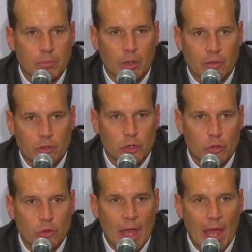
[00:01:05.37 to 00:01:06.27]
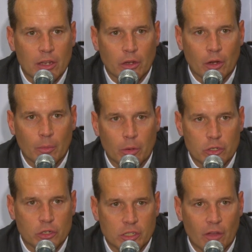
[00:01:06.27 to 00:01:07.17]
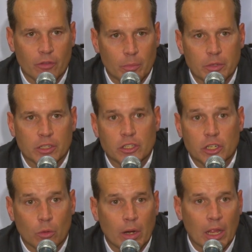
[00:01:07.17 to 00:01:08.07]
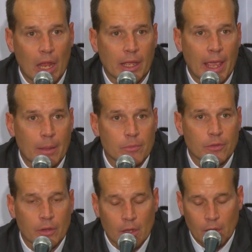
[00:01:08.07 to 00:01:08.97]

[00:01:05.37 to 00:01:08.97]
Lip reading: but if you do that, you're going to put yourself in a position to win a lot of games.